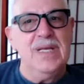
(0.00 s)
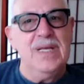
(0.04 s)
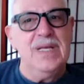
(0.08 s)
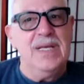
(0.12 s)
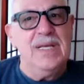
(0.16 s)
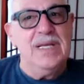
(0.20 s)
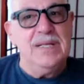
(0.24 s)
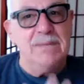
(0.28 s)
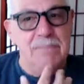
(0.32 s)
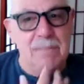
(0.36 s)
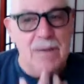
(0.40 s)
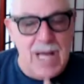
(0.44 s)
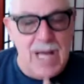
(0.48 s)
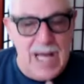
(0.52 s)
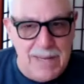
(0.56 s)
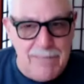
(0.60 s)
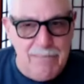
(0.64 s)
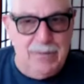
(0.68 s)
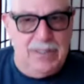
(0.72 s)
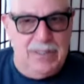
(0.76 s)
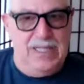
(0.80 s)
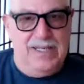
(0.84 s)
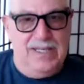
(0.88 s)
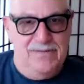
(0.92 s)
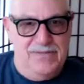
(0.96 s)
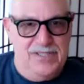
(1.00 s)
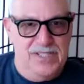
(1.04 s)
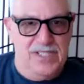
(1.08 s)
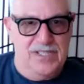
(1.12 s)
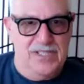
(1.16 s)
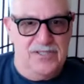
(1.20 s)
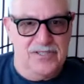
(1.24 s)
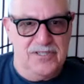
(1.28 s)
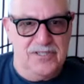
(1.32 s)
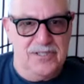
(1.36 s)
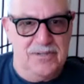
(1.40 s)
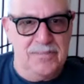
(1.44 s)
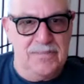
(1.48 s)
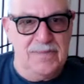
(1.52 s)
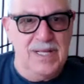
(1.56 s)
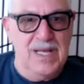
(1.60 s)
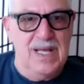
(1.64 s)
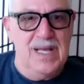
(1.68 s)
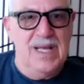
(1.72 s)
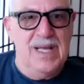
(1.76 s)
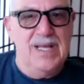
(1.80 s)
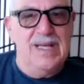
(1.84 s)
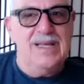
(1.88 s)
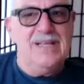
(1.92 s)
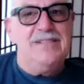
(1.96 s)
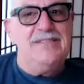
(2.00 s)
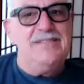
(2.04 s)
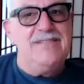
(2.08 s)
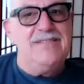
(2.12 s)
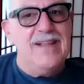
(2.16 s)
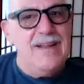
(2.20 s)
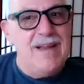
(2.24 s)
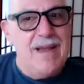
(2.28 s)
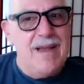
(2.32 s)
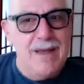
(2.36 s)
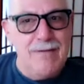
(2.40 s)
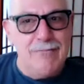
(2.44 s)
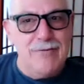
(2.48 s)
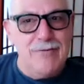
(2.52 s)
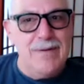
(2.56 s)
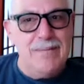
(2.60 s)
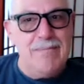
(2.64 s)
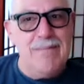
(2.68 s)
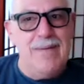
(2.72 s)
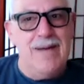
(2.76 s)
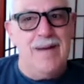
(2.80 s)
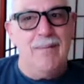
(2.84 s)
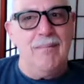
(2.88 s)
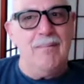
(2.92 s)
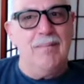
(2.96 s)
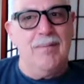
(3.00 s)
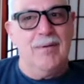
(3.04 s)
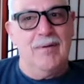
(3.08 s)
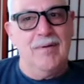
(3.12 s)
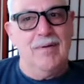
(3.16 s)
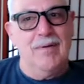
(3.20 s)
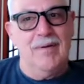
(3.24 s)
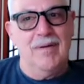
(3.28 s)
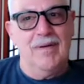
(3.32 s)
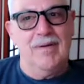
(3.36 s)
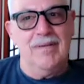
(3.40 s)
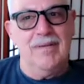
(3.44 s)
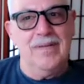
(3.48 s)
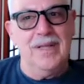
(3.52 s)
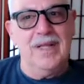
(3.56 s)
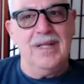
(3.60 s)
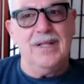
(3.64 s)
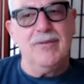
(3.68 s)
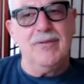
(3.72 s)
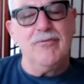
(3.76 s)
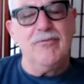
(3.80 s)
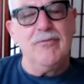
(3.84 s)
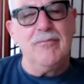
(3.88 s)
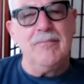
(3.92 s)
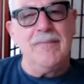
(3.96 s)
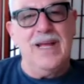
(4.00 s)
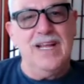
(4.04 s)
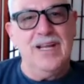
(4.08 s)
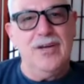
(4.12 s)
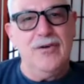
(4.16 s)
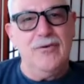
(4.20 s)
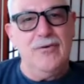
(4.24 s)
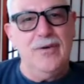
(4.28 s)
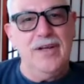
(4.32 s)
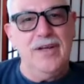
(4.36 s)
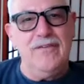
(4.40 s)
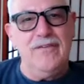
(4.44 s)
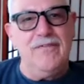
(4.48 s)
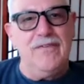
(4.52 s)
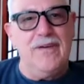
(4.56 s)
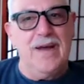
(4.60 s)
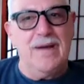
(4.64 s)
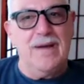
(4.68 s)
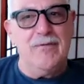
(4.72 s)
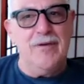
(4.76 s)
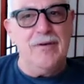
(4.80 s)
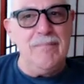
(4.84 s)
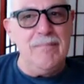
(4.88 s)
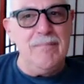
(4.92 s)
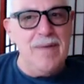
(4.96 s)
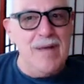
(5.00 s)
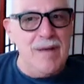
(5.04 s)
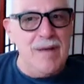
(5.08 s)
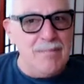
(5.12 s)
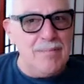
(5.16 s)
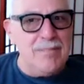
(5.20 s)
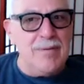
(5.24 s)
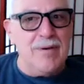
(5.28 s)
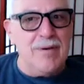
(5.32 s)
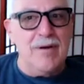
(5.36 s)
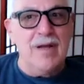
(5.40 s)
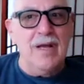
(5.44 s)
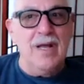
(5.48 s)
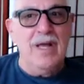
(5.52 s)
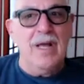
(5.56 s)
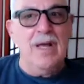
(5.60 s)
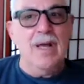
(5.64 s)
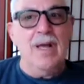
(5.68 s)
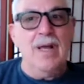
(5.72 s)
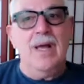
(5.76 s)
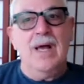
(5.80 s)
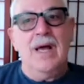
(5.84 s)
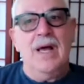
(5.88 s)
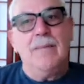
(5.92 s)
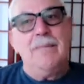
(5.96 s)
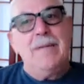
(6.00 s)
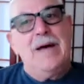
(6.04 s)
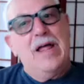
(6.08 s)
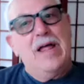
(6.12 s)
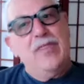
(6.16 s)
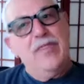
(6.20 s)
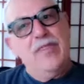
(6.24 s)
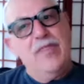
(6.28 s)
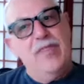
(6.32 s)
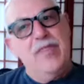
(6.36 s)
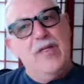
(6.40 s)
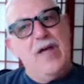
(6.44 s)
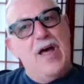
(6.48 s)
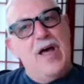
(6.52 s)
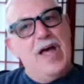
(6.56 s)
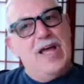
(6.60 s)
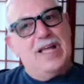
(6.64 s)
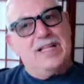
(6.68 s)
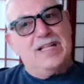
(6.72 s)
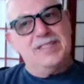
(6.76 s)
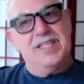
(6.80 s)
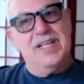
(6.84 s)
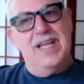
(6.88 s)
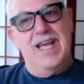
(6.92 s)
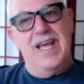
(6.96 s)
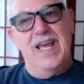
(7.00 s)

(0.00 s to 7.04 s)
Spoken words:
in my belief system is that I remember that through my grief, I remember about thought,